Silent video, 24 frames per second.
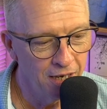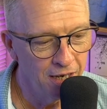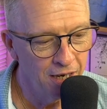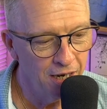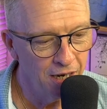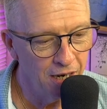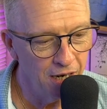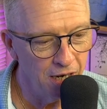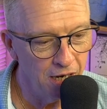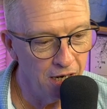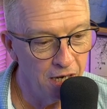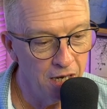
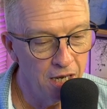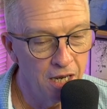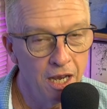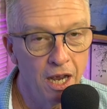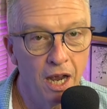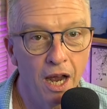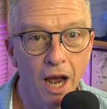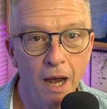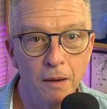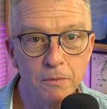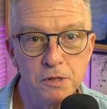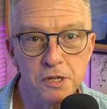
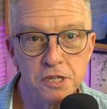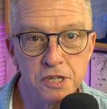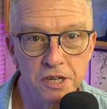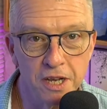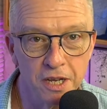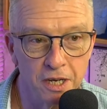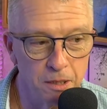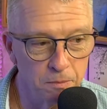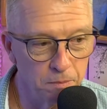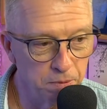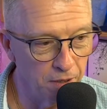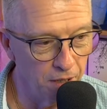I'm just
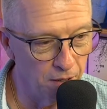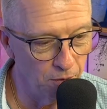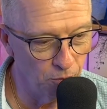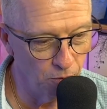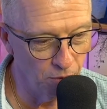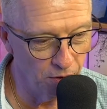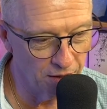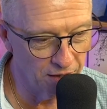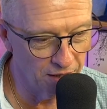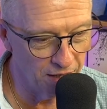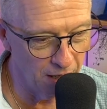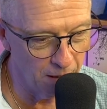going to play
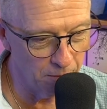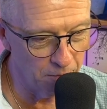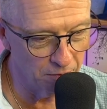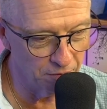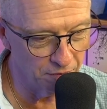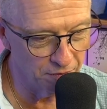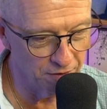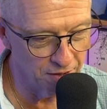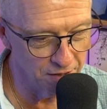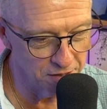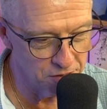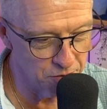one game
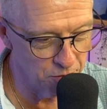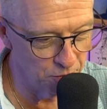of this.